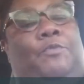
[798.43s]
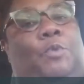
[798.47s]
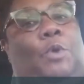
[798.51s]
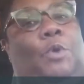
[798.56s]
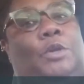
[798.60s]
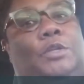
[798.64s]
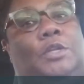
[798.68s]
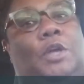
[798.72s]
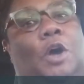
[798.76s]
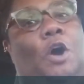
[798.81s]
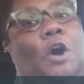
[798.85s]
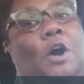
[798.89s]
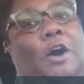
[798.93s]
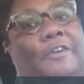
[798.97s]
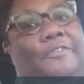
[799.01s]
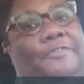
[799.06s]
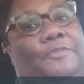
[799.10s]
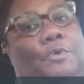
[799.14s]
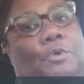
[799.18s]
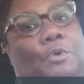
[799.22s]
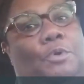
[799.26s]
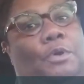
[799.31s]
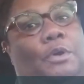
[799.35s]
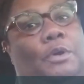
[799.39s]
worked hard
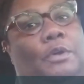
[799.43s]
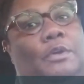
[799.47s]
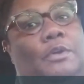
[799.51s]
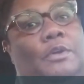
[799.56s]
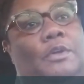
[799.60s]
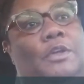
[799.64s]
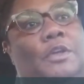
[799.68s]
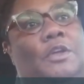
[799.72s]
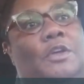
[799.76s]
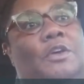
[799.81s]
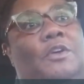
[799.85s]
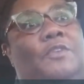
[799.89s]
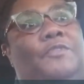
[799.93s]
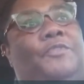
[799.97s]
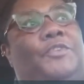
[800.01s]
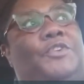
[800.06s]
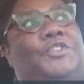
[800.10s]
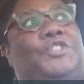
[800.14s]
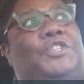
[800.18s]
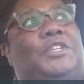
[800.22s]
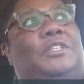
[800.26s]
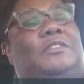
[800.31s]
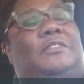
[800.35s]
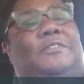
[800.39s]
for
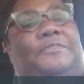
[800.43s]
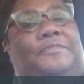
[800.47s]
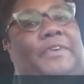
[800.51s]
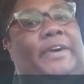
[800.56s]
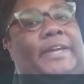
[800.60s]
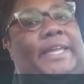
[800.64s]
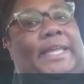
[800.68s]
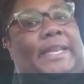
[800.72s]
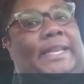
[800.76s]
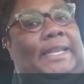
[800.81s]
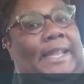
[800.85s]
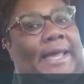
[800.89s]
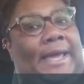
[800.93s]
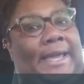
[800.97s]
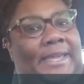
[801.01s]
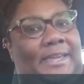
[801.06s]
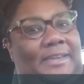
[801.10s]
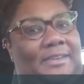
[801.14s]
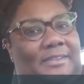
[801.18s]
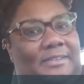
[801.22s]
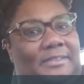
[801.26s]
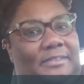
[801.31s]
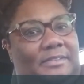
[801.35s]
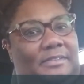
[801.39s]
just a fucking
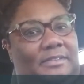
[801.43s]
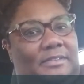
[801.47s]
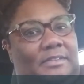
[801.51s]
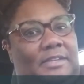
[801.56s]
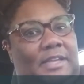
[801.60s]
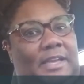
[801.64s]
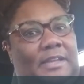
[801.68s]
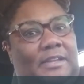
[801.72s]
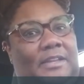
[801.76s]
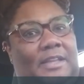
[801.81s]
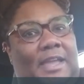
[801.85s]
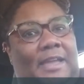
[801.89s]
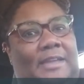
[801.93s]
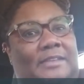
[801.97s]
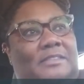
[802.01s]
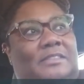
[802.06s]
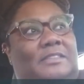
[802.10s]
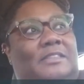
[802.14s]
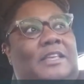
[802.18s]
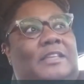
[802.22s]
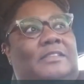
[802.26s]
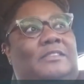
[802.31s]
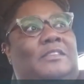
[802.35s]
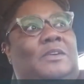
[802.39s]
like and
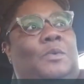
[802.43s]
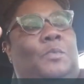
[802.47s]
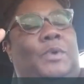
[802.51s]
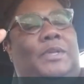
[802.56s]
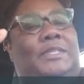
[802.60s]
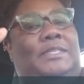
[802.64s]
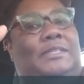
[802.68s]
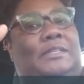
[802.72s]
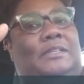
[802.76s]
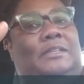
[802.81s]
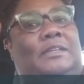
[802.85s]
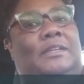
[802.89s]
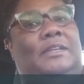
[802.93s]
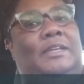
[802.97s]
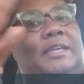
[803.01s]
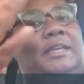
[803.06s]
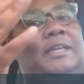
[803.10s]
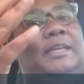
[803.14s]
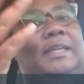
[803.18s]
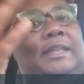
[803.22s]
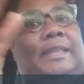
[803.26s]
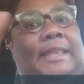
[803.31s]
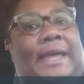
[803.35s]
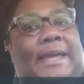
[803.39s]
someone to
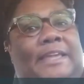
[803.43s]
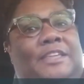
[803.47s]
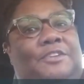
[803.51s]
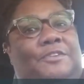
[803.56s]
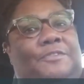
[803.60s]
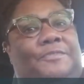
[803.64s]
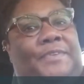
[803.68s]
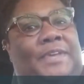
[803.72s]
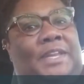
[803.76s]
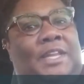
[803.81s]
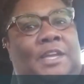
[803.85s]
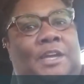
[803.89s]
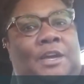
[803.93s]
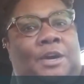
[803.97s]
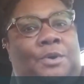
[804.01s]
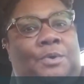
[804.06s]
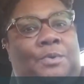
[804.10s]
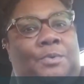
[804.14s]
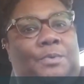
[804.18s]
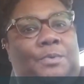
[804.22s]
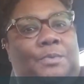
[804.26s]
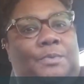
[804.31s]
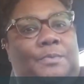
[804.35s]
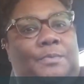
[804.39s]
like your
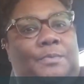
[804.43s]
video.